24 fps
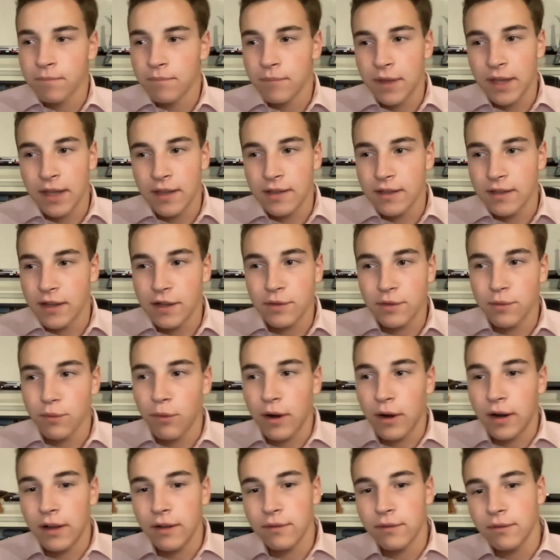because I just
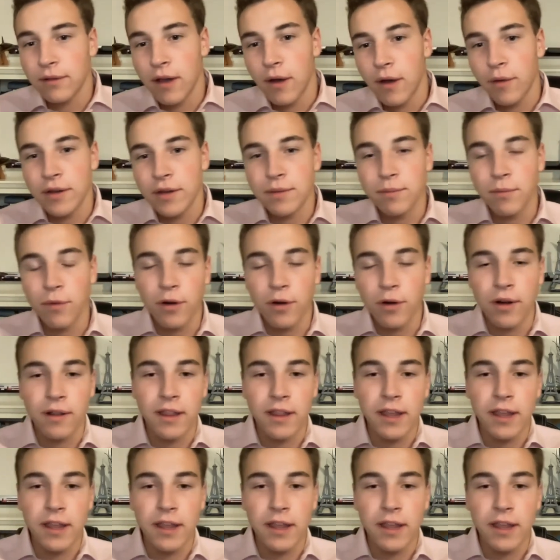want to go into more